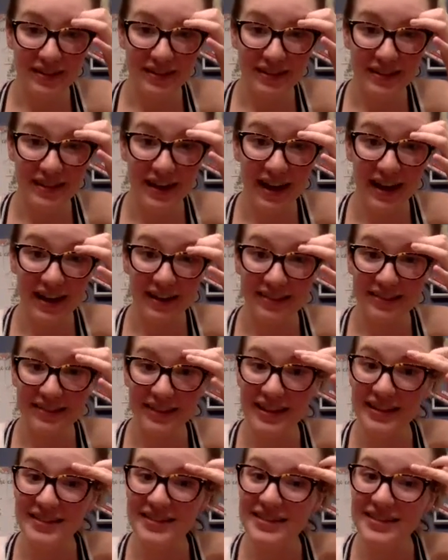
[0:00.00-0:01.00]
Yeah,
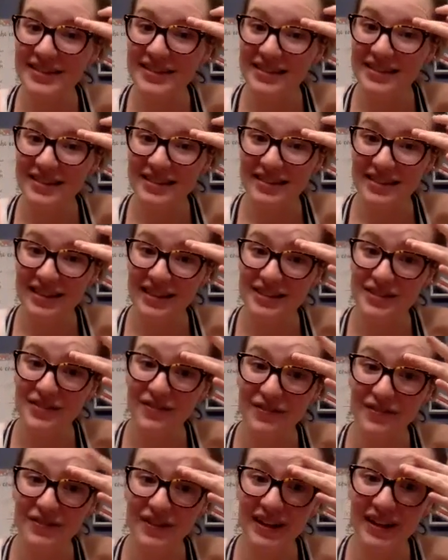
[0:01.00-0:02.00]
that's
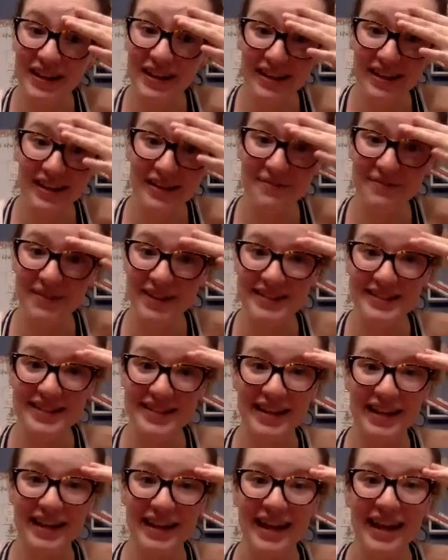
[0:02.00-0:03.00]
freaking
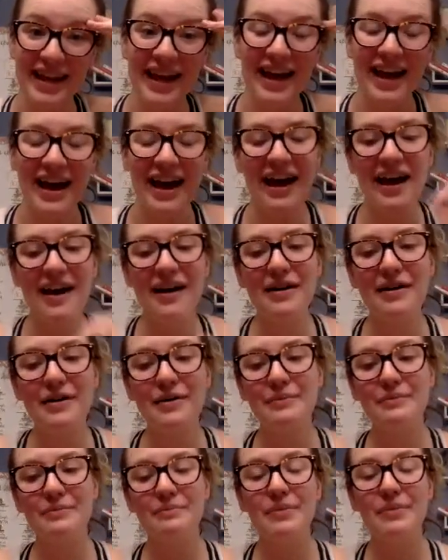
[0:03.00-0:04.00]
amazing.
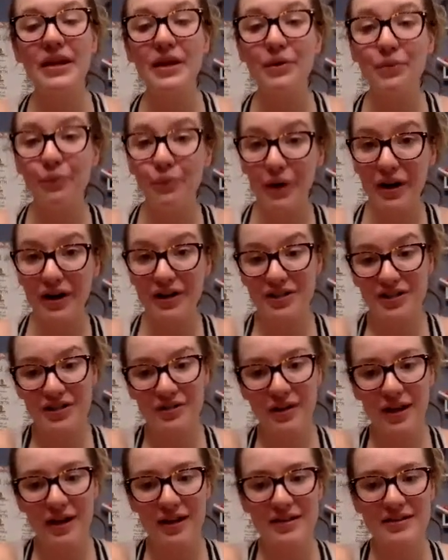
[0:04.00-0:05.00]
But it works, you
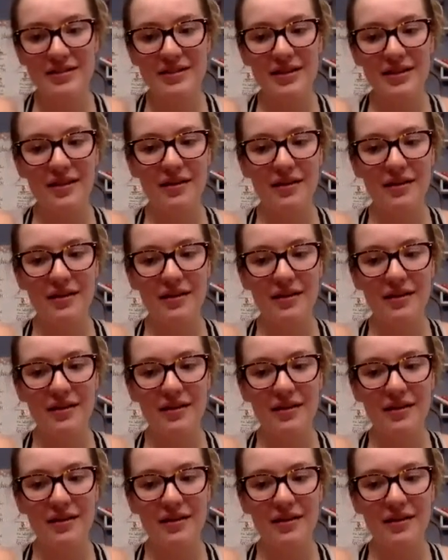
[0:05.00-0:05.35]
guys.